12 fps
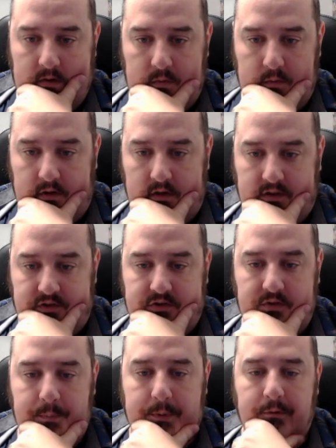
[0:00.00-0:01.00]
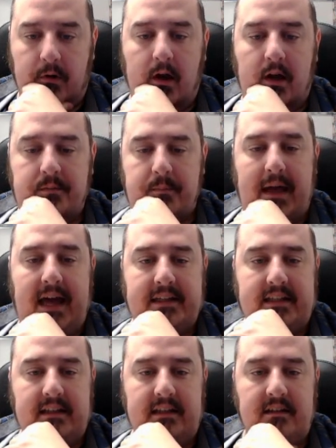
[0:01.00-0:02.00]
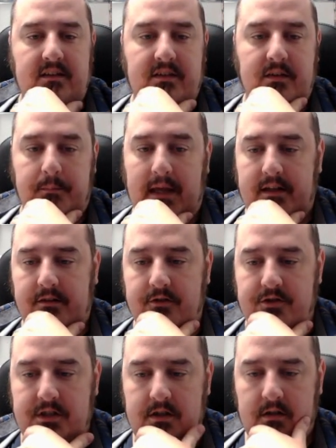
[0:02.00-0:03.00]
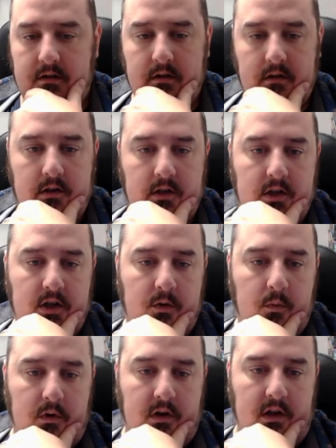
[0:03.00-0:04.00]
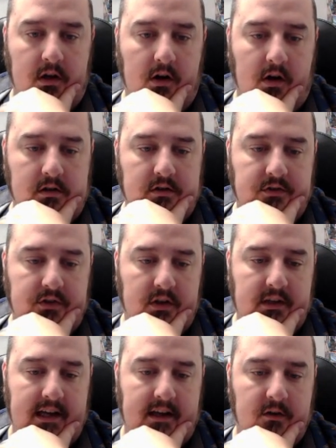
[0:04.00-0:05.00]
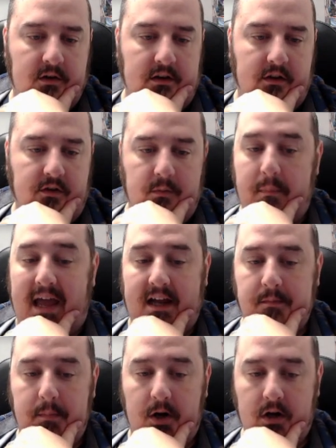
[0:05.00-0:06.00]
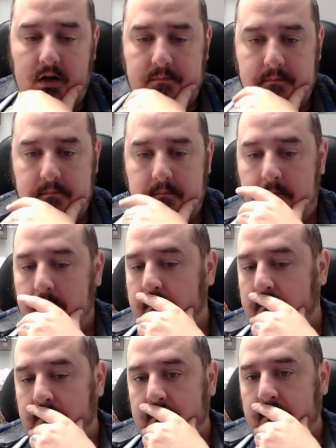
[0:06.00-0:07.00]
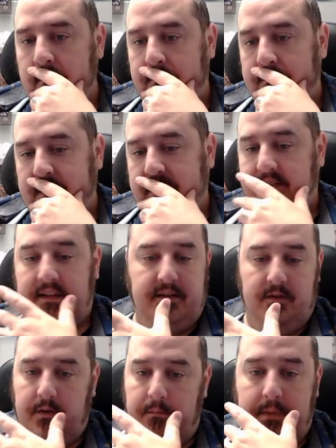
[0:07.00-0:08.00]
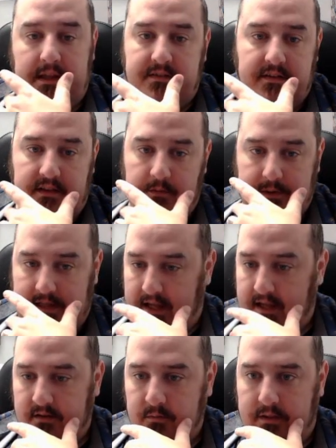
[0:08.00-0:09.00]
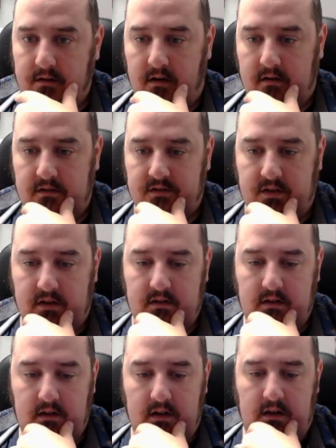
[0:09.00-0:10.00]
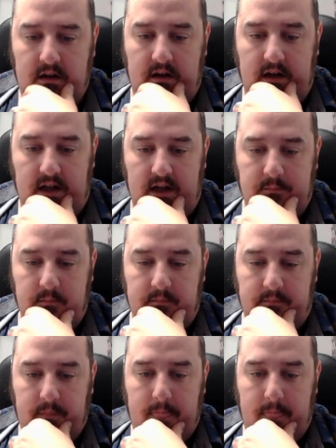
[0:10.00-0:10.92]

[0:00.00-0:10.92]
We're going to Super Rod back in some energy. We're going to Artisan out another Magmar. Because that's the only basic that we can with Artisan. And